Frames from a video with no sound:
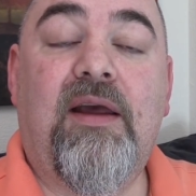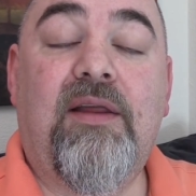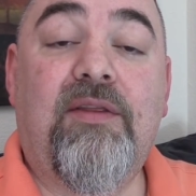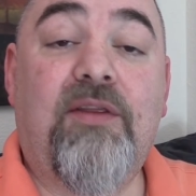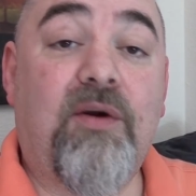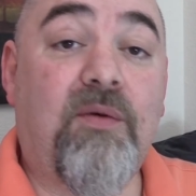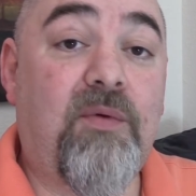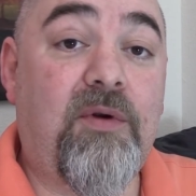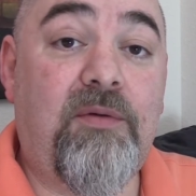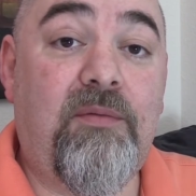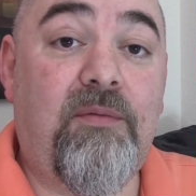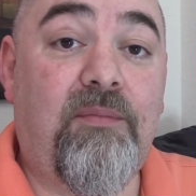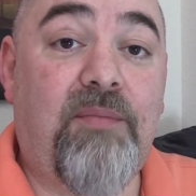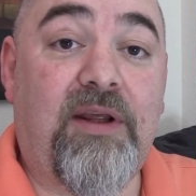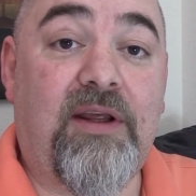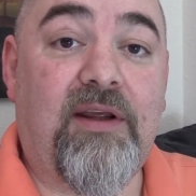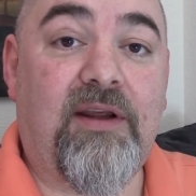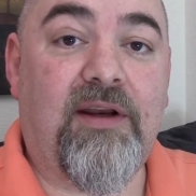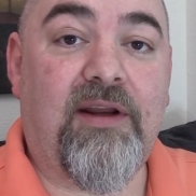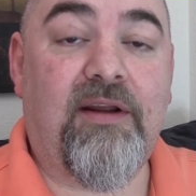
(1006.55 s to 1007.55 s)
There wouldn't
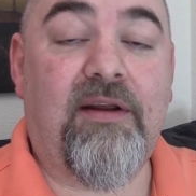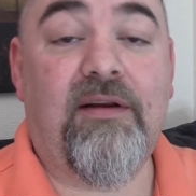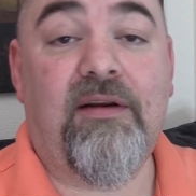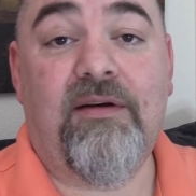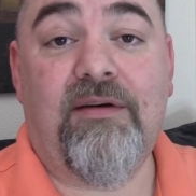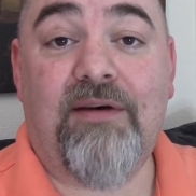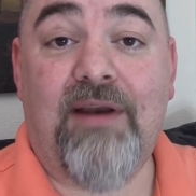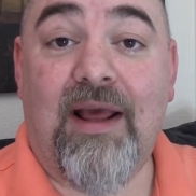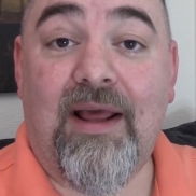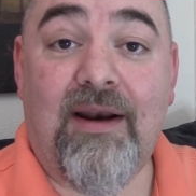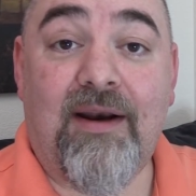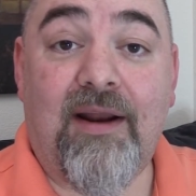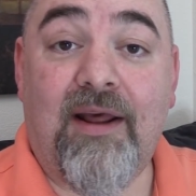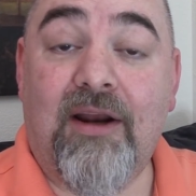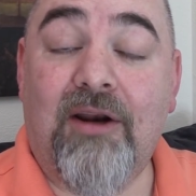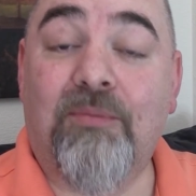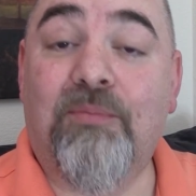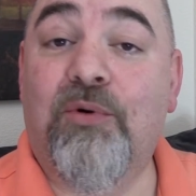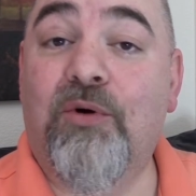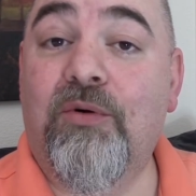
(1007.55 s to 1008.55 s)
be any
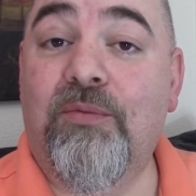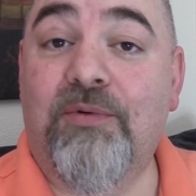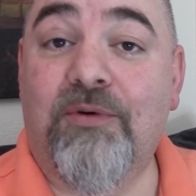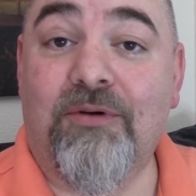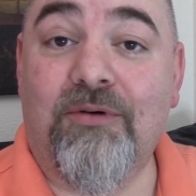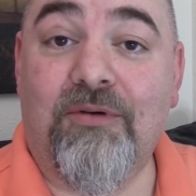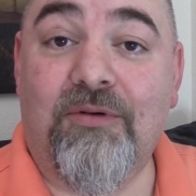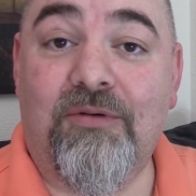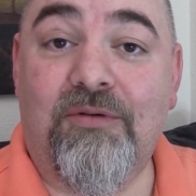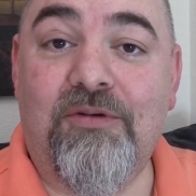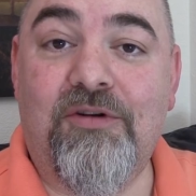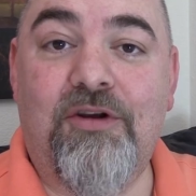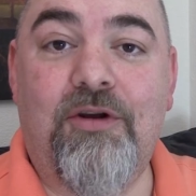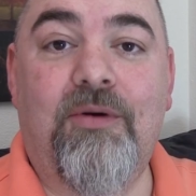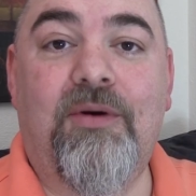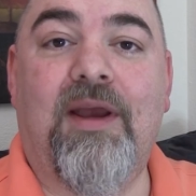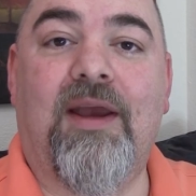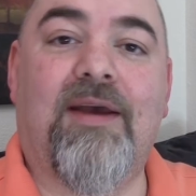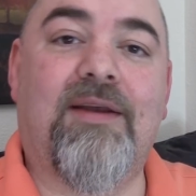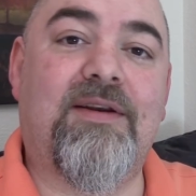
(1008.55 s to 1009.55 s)
nana boo-boo,
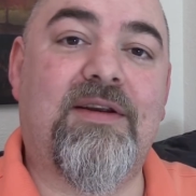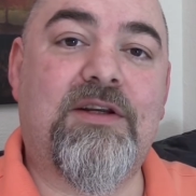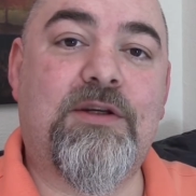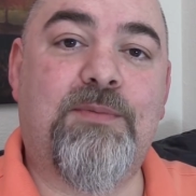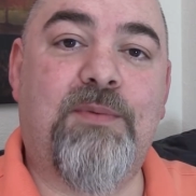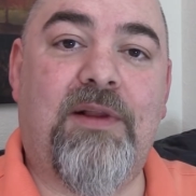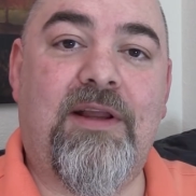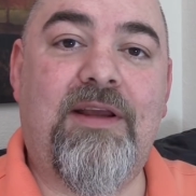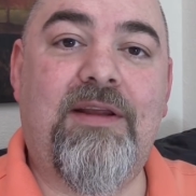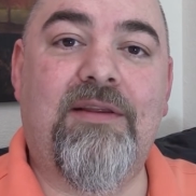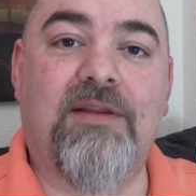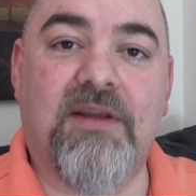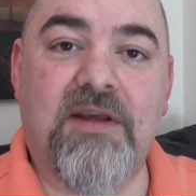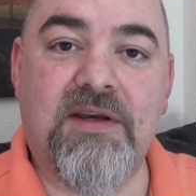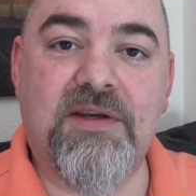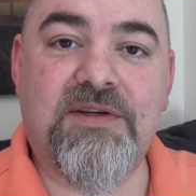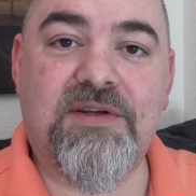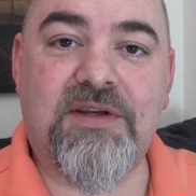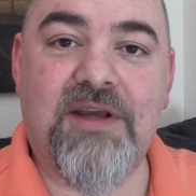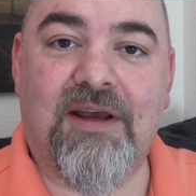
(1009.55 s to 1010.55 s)
you can't explain
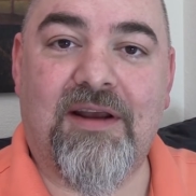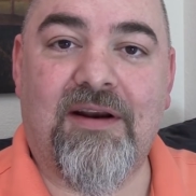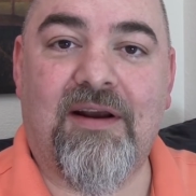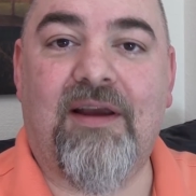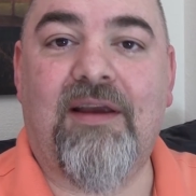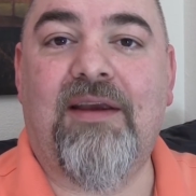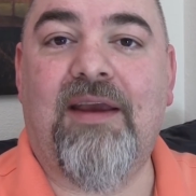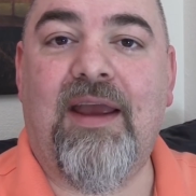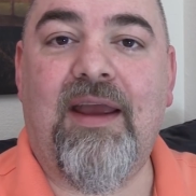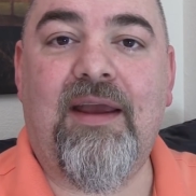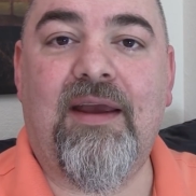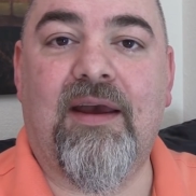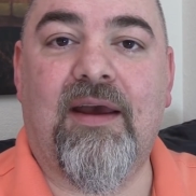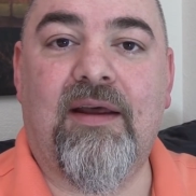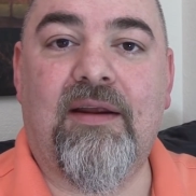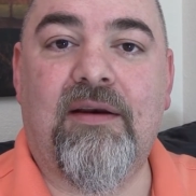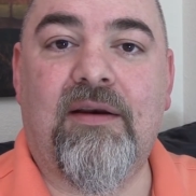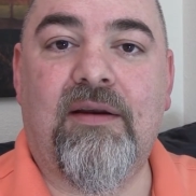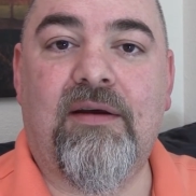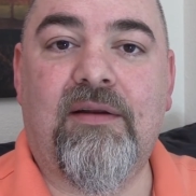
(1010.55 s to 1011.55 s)
this, and I can.